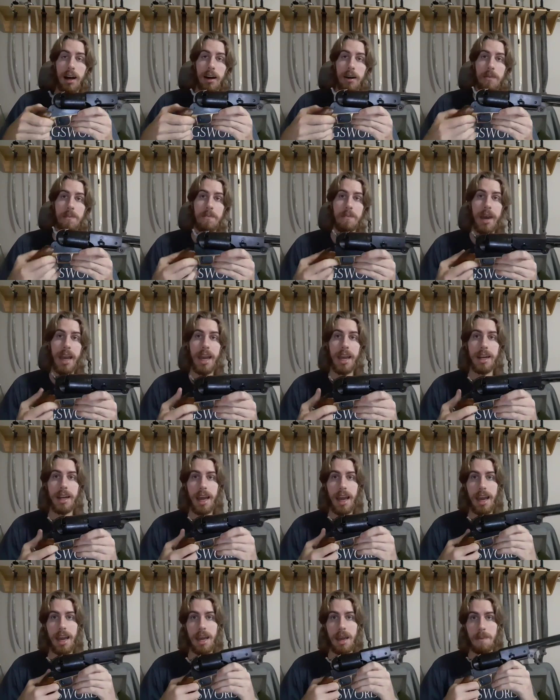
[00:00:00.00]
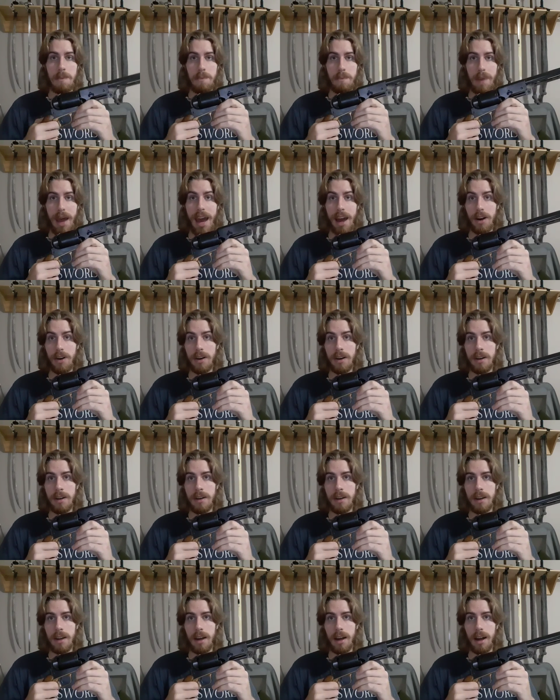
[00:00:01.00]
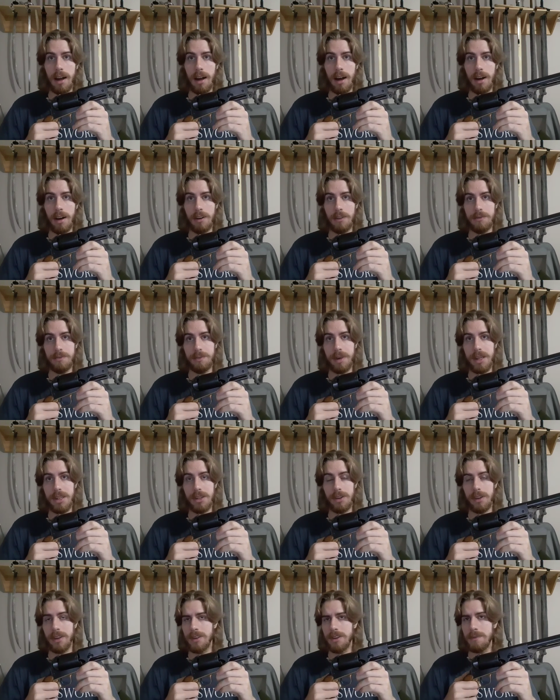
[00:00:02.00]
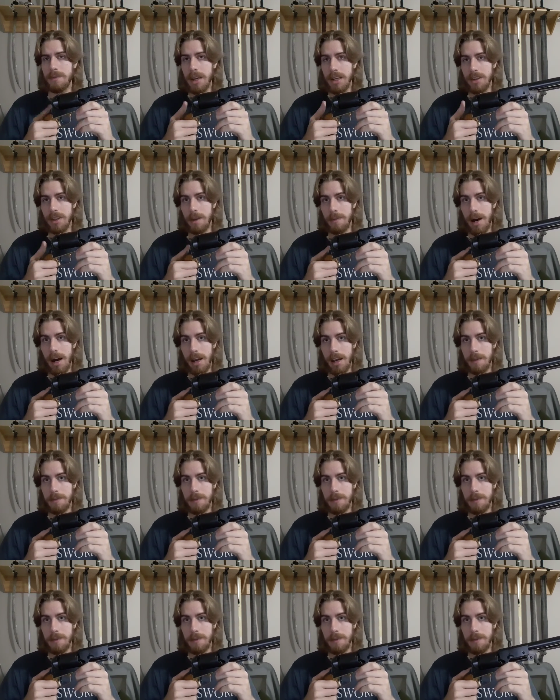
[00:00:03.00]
made a pattern of pistol. It was basically a pocket